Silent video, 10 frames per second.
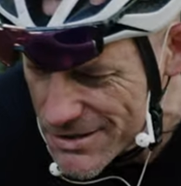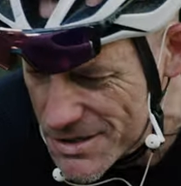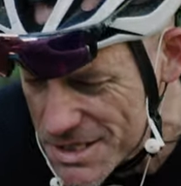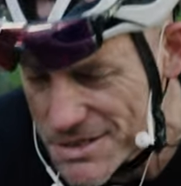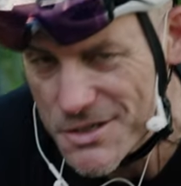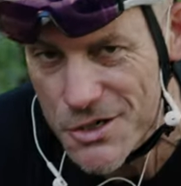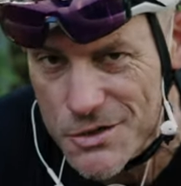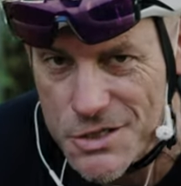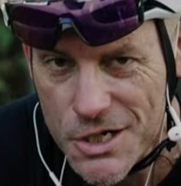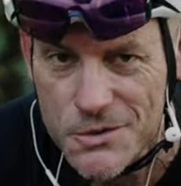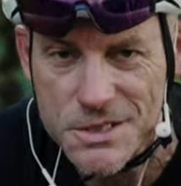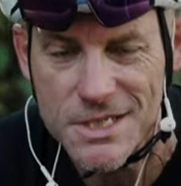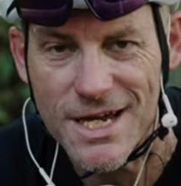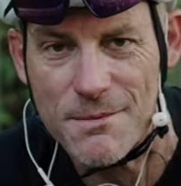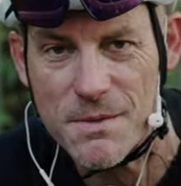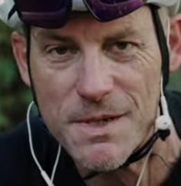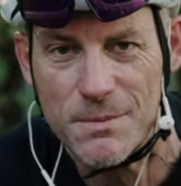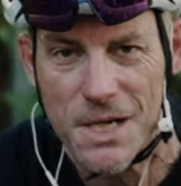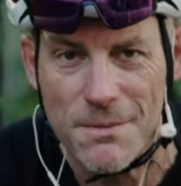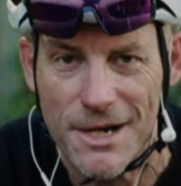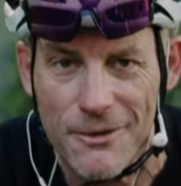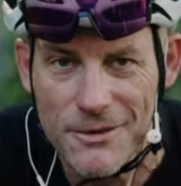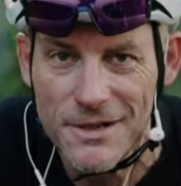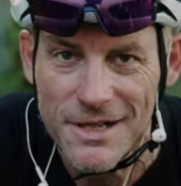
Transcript: So it just shows, doesn't it, how many people come out